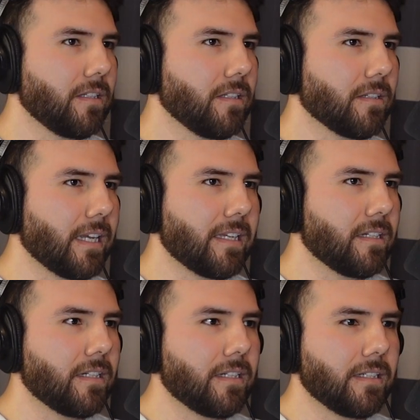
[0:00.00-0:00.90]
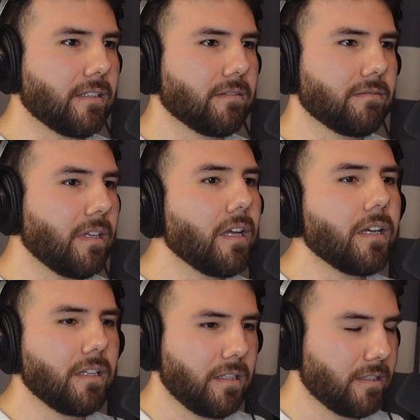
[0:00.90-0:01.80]
Like the
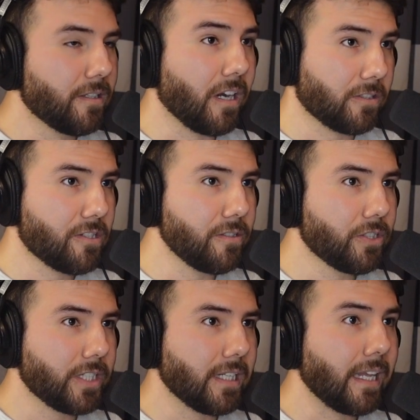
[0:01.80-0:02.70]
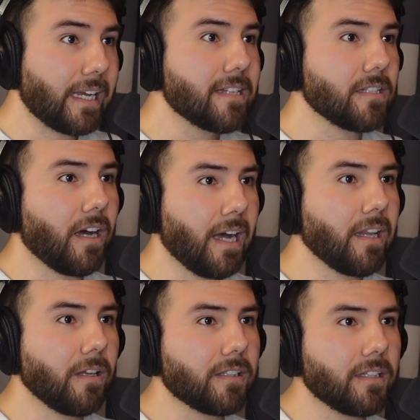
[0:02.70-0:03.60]
Dr. Seuss shit. Like I
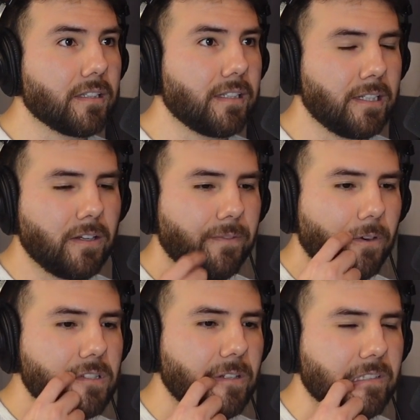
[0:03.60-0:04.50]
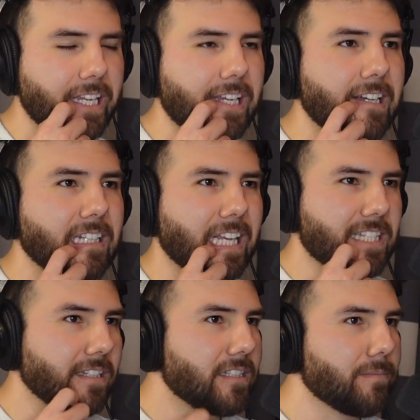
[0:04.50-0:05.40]
looked at at first I was like kind of like
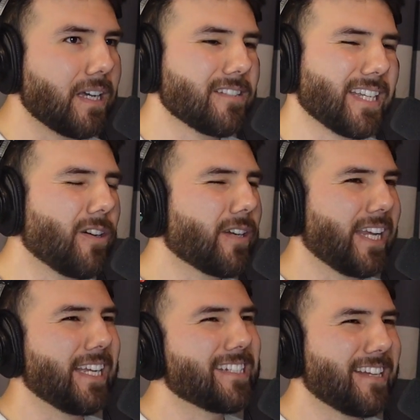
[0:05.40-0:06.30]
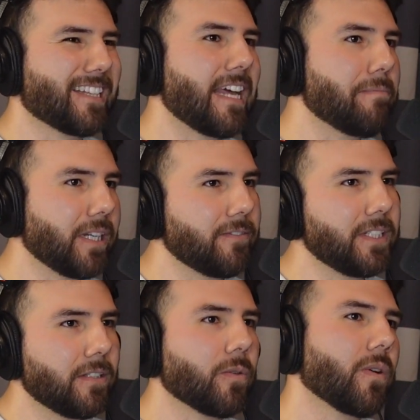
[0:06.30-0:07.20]
sus about it. I was like, okay, it's not that big of a
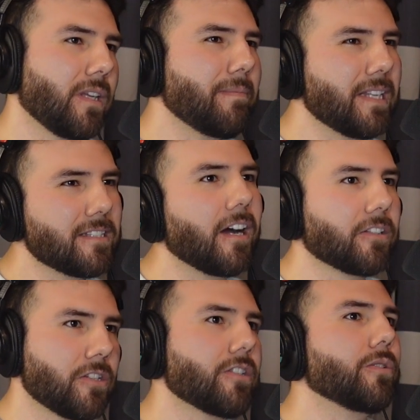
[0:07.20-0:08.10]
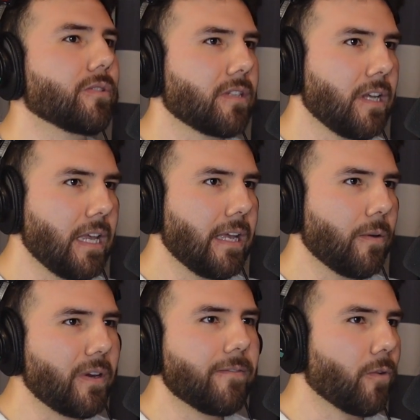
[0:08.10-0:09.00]
deal. I mean, it's Dr. Seuss.
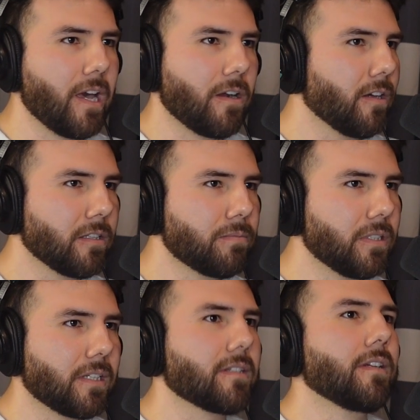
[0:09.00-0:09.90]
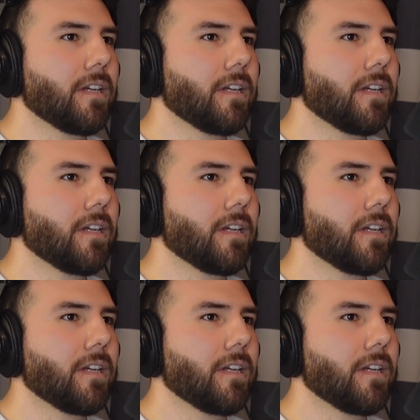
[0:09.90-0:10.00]
We've read all the books.